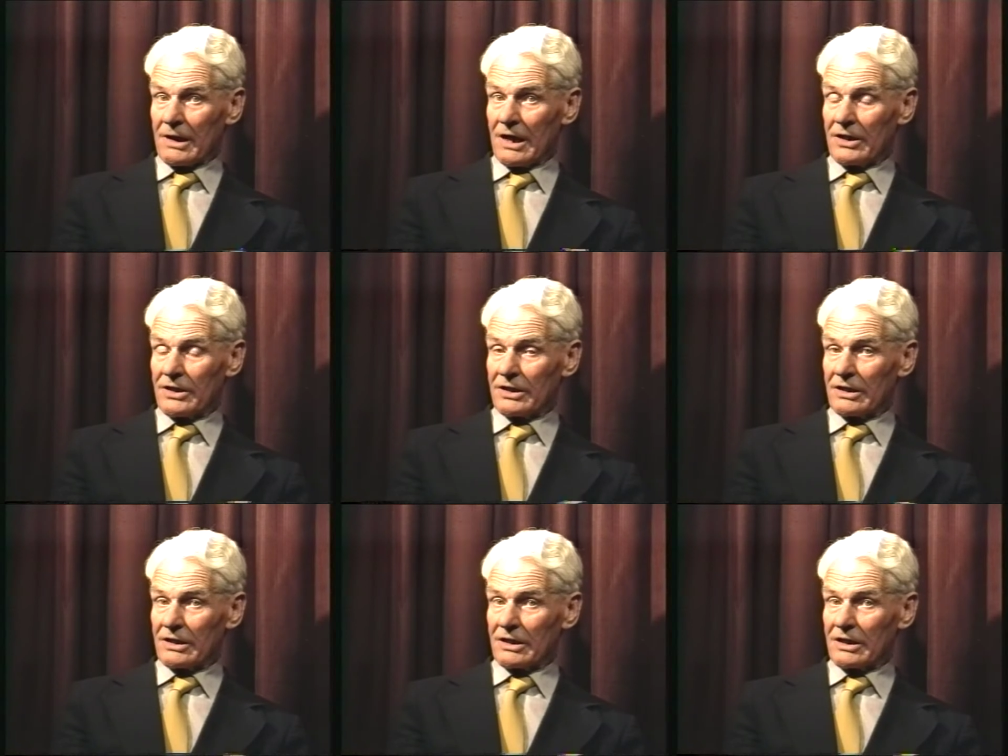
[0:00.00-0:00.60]
I
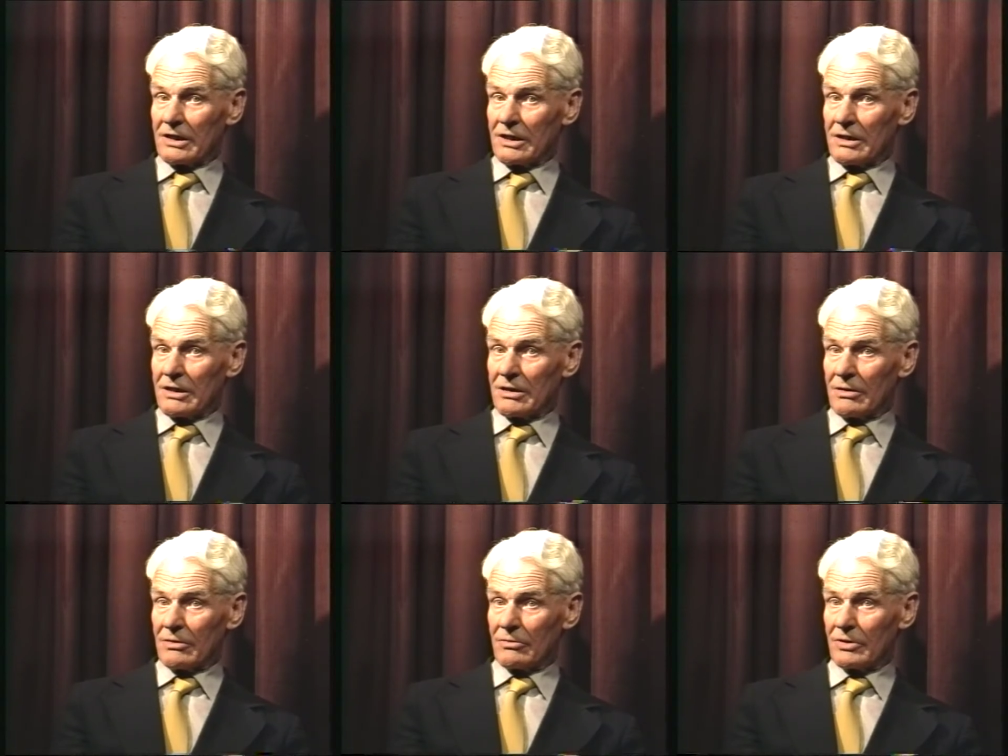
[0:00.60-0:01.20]
think uh,
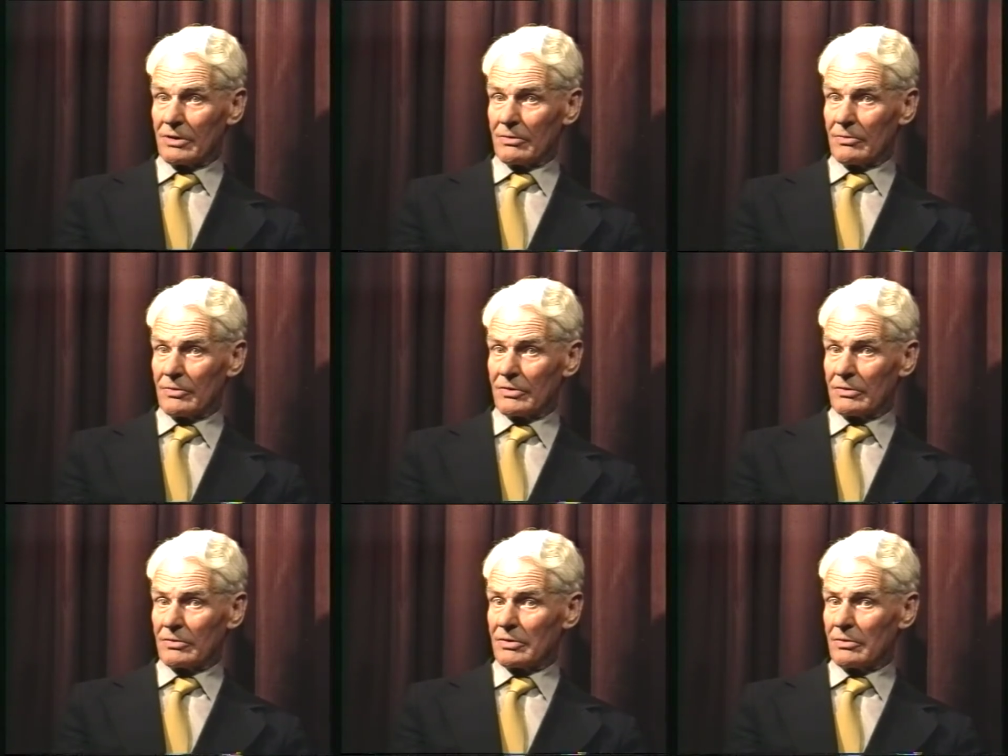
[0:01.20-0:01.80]
were,
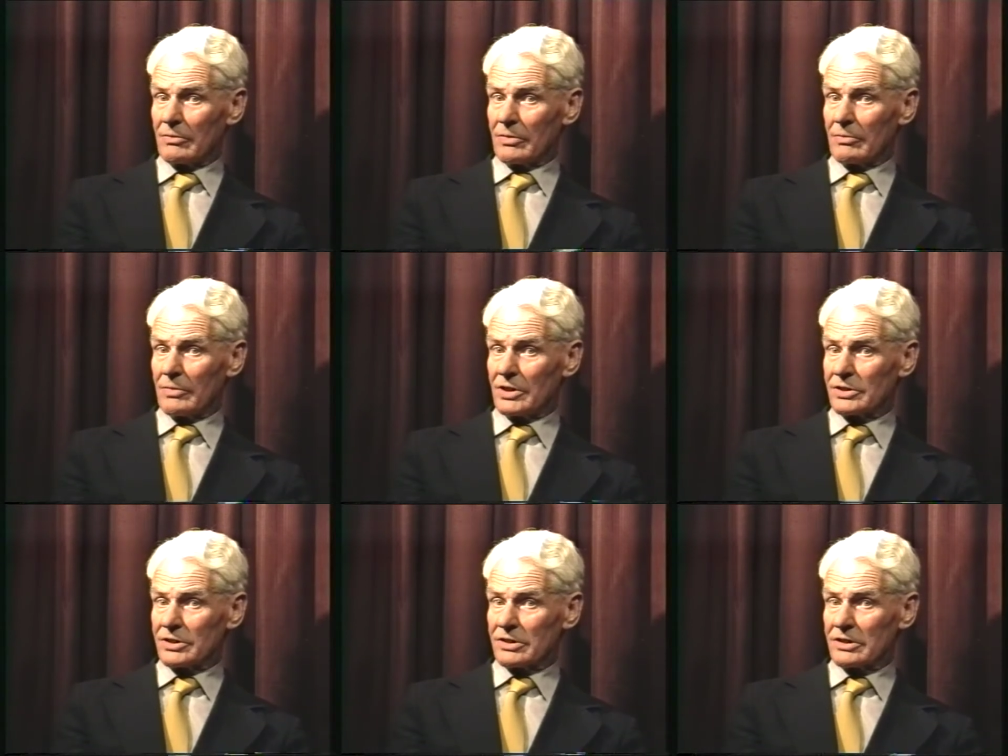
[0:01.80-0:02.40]
were,
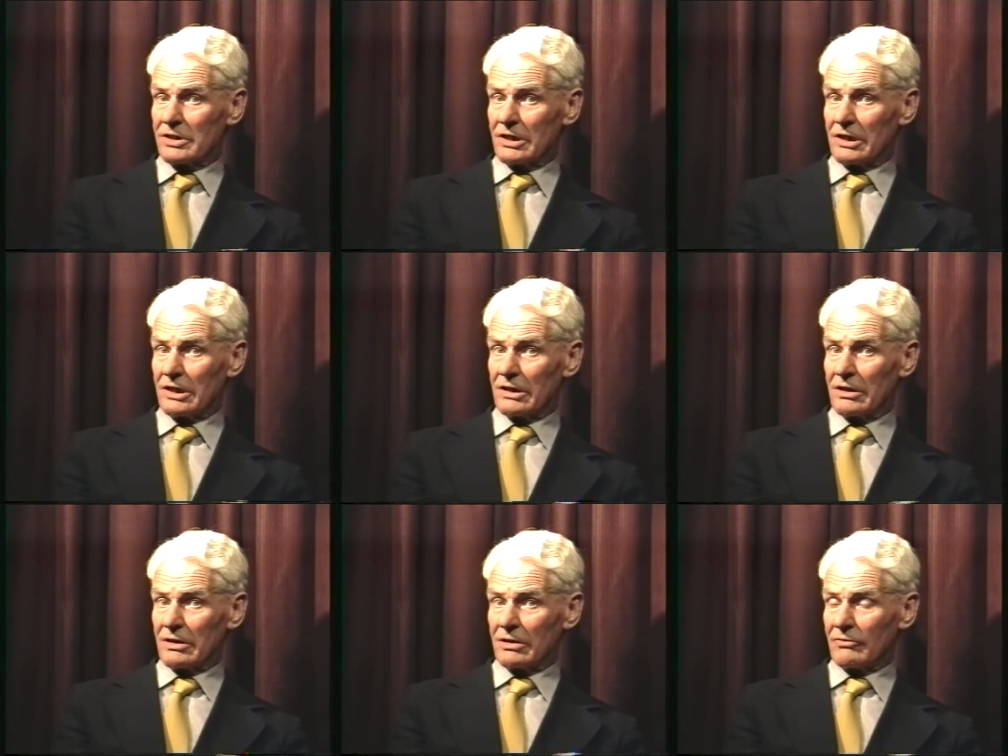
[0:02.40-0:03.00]
most uh,
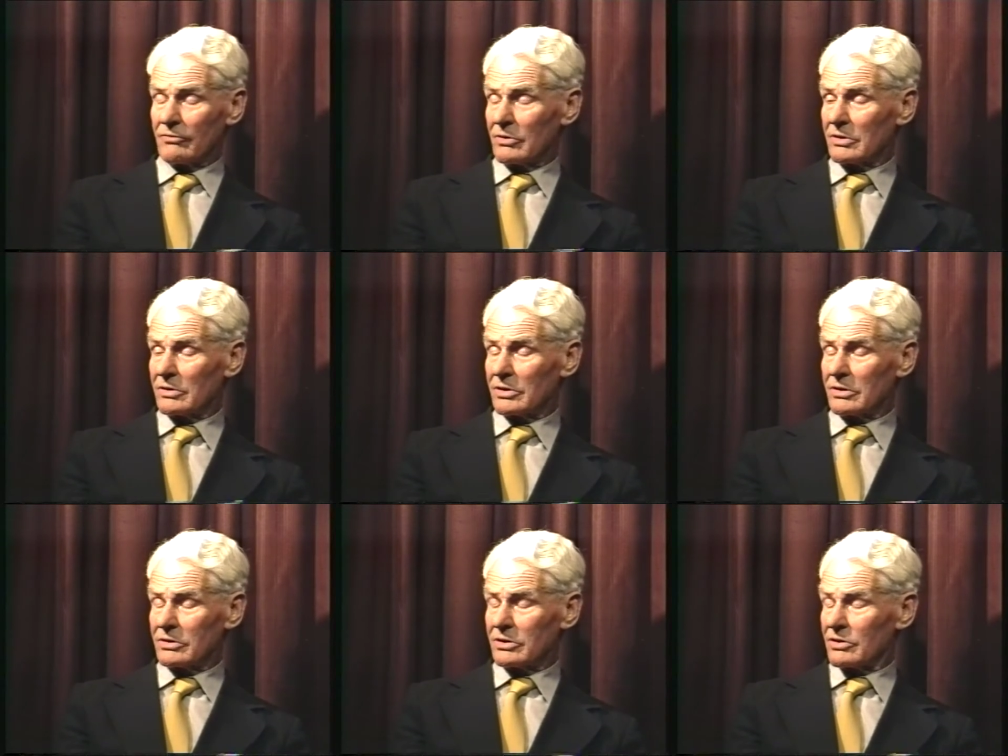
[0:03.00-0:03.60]

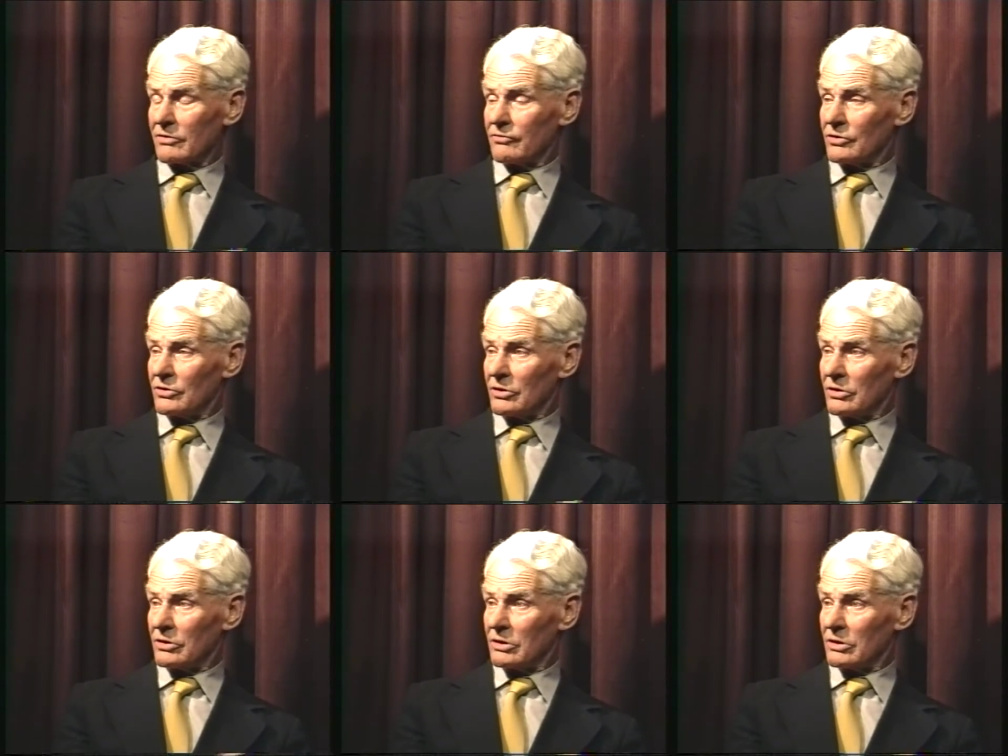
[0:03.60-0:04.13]
to the fore.